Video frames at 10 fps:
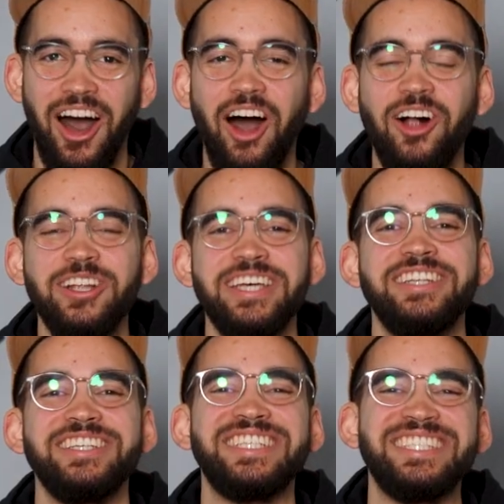all
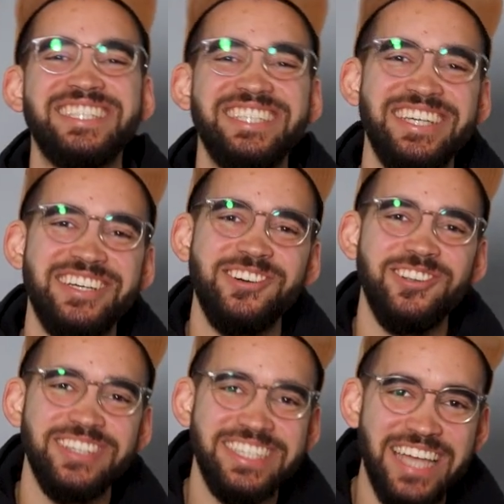in a
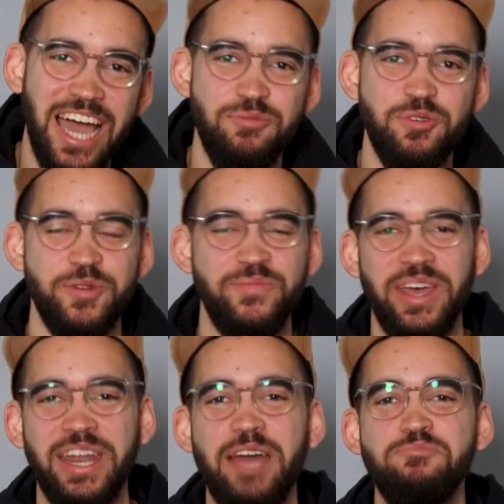single camera.
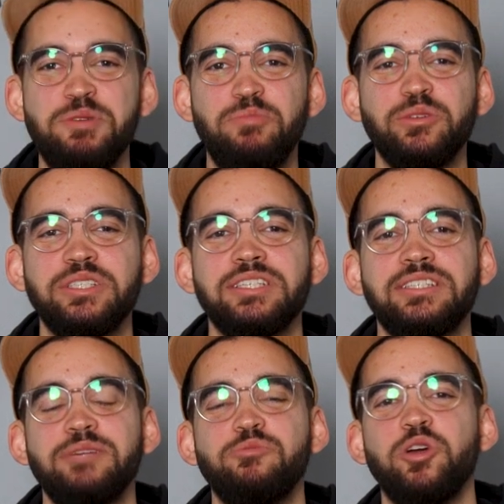And at Pipl
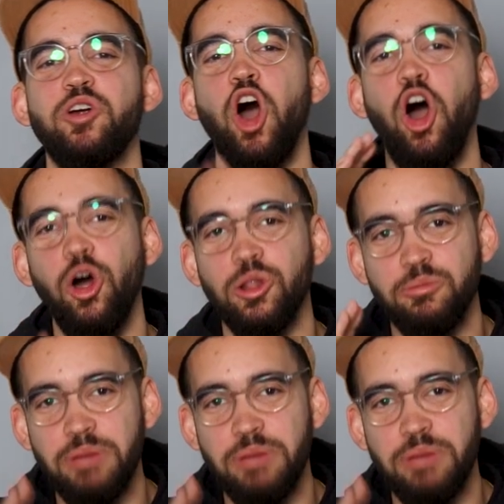Systems, we're all